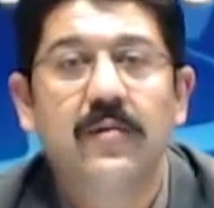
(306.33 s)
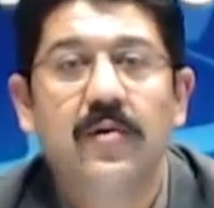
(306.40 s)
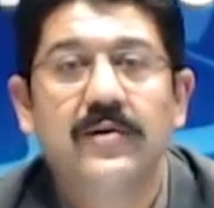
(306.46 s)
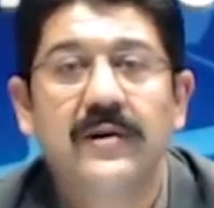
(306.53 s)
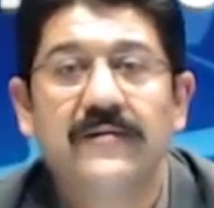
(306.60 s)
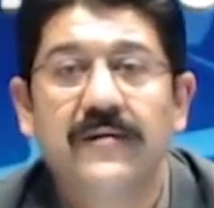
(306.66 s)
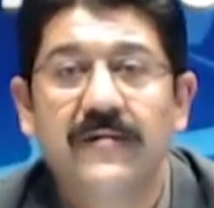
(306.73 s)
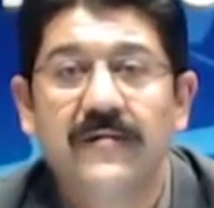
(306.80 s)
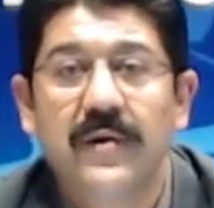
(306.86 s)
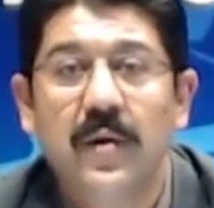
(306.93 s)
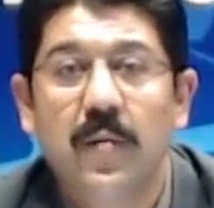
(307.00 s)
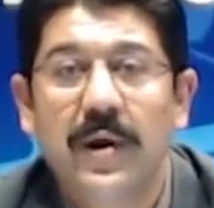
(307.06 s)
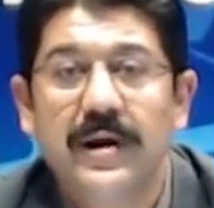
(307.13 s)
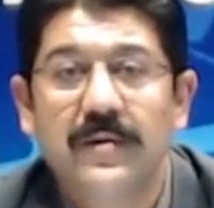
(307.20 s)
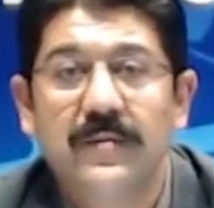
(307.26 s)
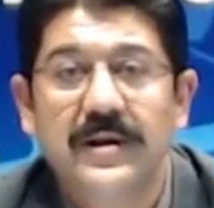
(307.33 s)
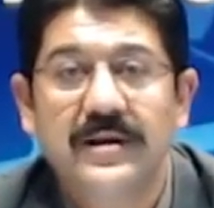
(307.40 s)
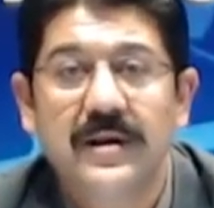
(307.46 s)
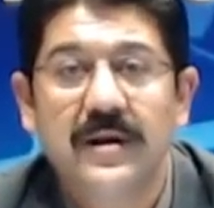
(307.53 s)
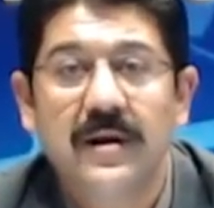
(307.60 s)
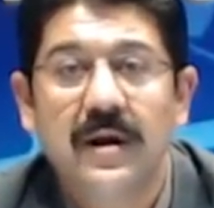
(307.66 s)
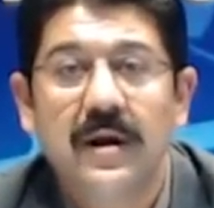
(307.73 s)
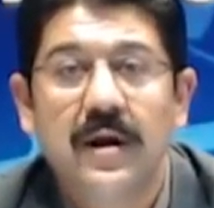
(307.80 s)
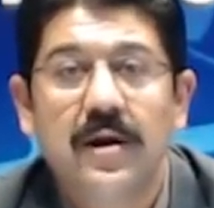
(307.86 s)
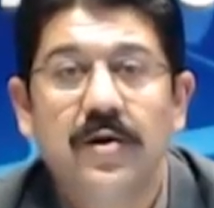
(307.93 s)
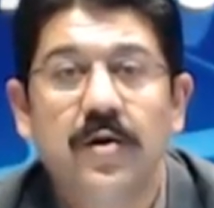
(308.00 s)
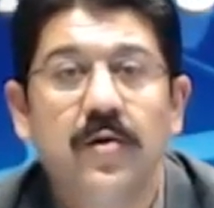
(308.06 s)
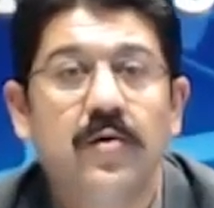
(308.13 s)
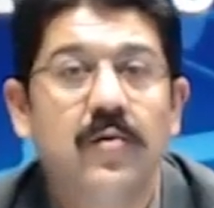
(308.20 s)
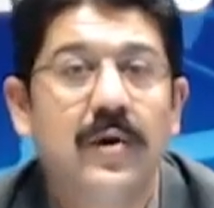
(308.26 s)
more than 50 went missing
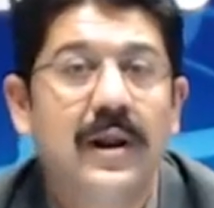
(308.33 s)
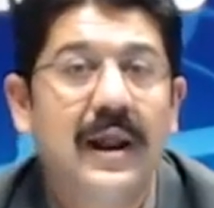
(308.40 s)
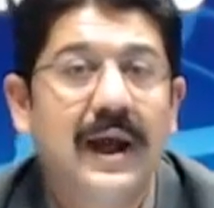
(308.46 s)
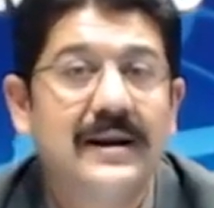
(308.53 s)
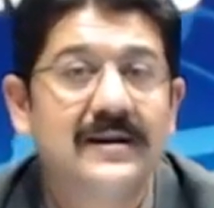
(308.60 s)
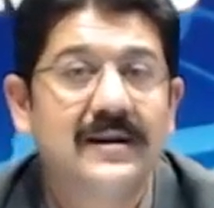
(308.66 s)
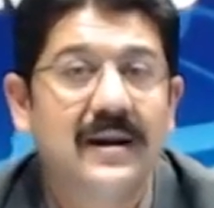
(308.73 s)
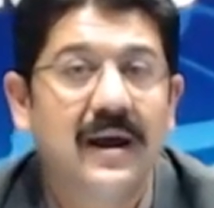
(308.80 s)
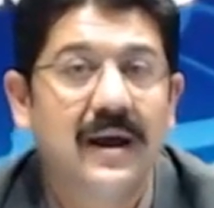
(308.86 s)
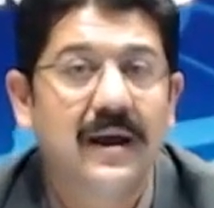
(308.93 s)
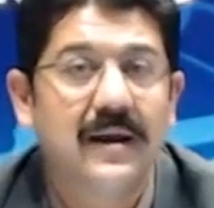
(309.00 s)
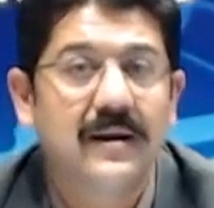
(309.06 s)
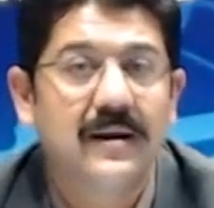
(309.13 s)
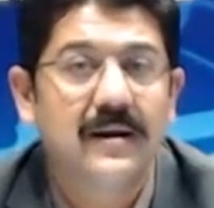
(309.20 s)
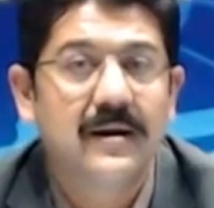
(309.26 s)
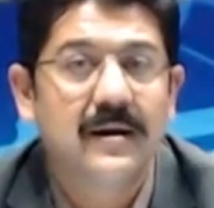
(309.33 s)
due to a landslide.